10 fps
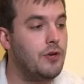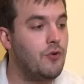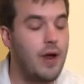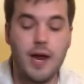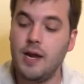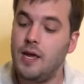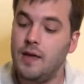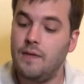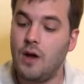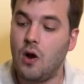grade
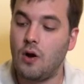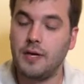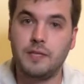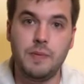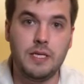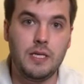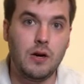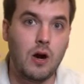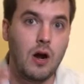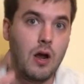the Argos
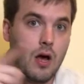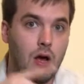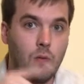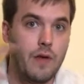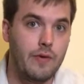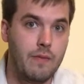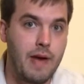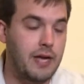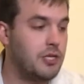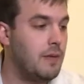BTR on whether it
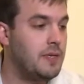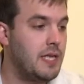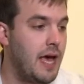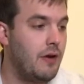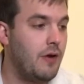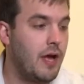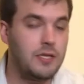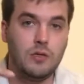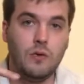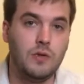matched up to that or
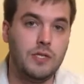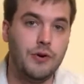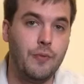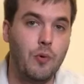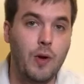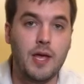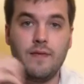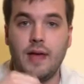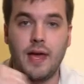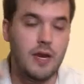not. So it was 0 point
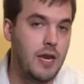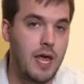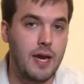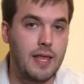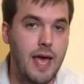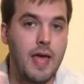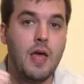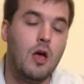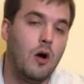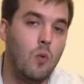if it had none of
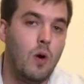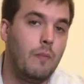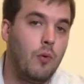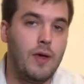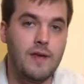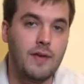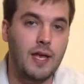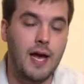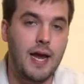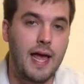that, a 1 point if
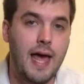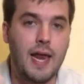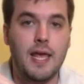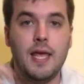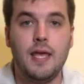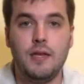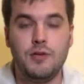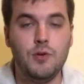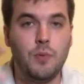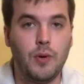it kind of had it,
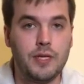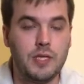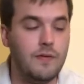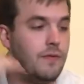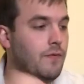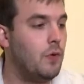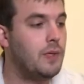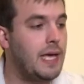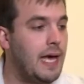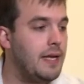and 2 points if it
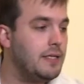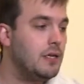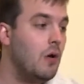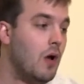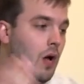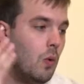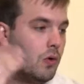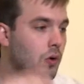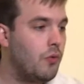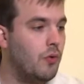fully had it. So
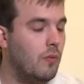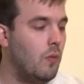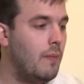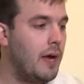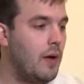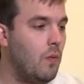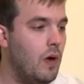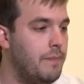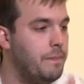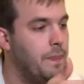we'll go through them one by one.